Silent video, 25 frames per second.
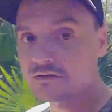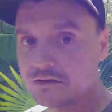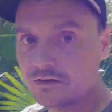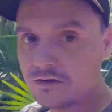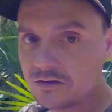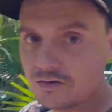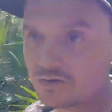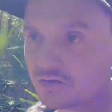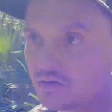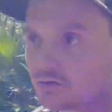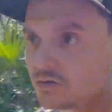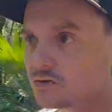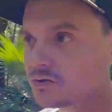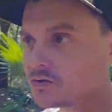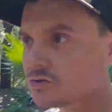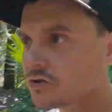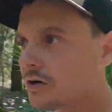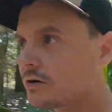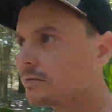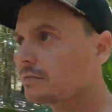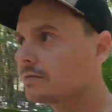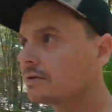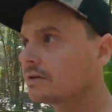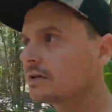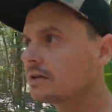the food starts
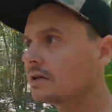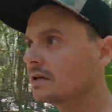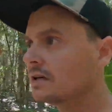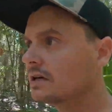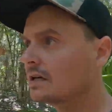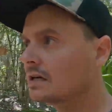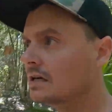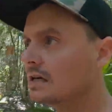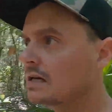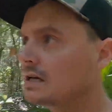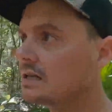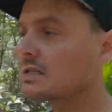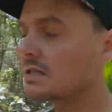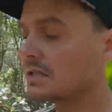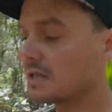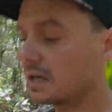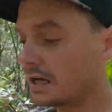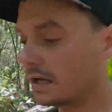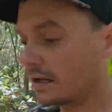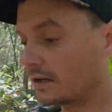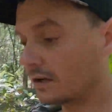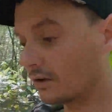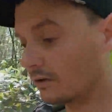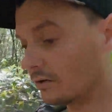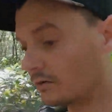dropping. So
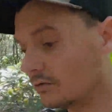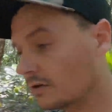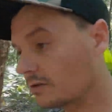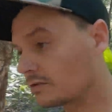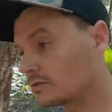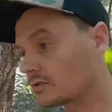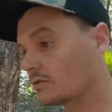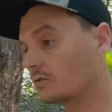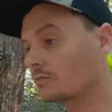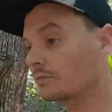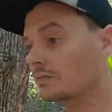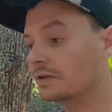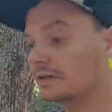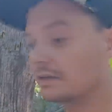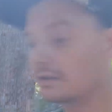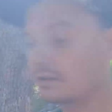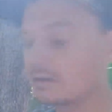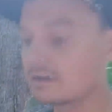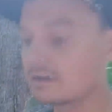I know there's gonna be